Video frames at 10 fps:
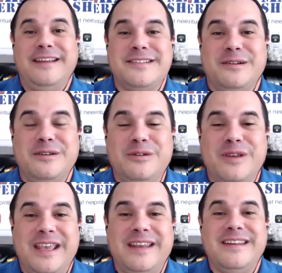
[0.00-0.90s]
So you
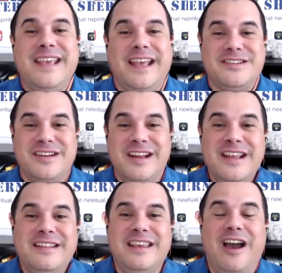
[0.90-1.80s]
can catch
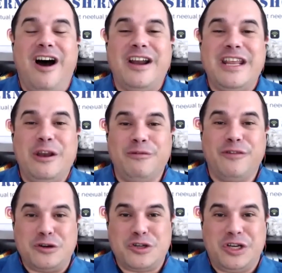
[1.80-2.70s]
the audio
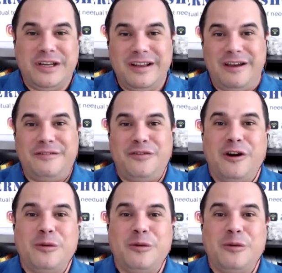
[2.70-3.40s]
version of our